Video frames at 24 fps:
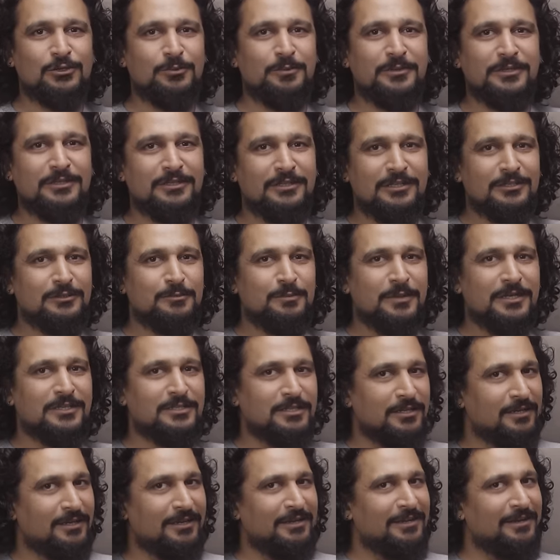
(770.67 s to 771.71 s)
So this is
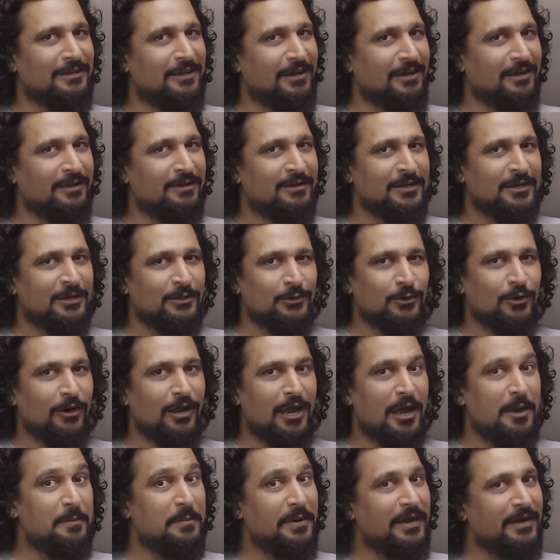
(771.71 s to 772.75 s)
basically your
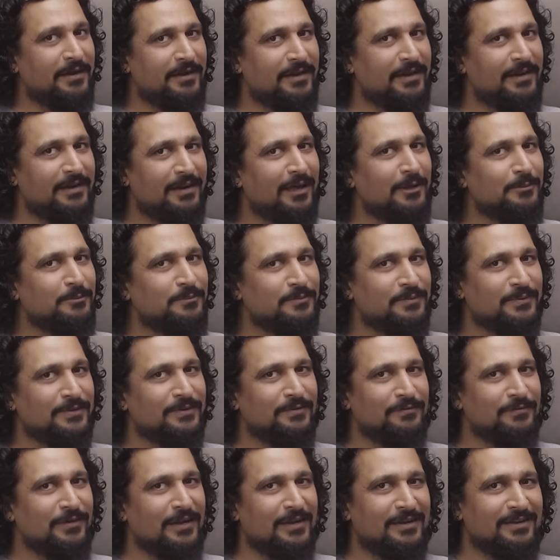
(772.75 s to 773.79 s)
MAT type
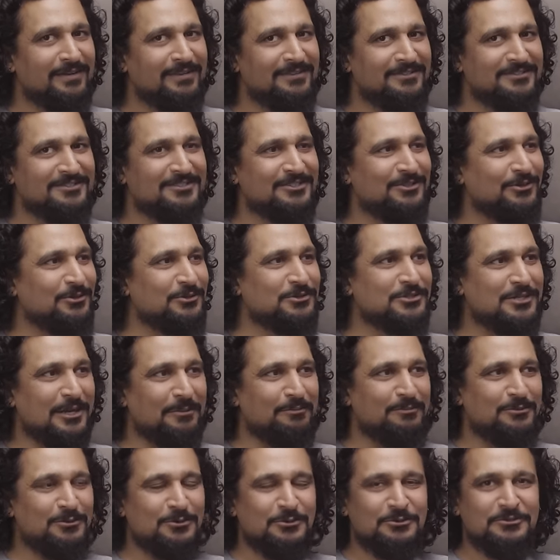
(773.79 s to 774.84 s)
vehicles, you know,
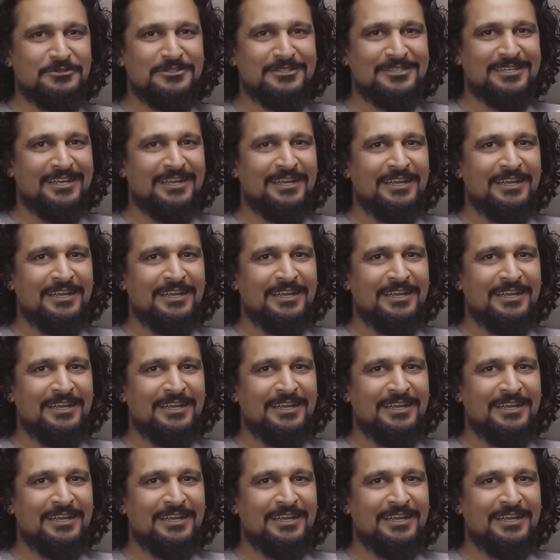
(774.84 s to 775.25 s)
step throughs.